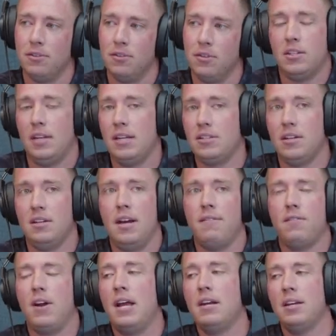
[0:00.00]
So it's a
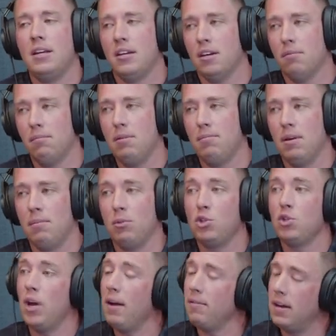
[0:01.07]
never ending commitment,
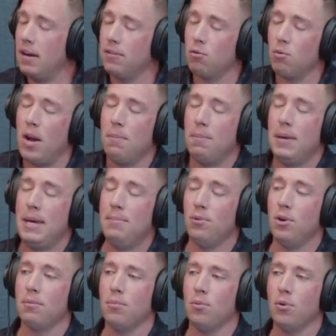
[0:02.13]
but you have to have the right people
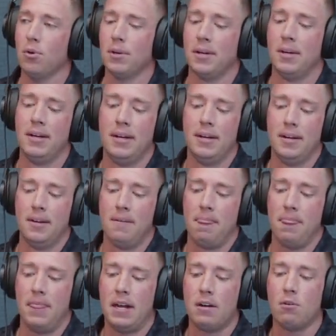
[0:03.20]
on board
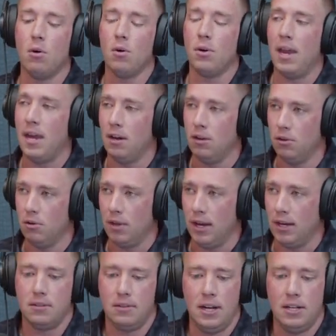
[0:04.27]
that are okay to do that.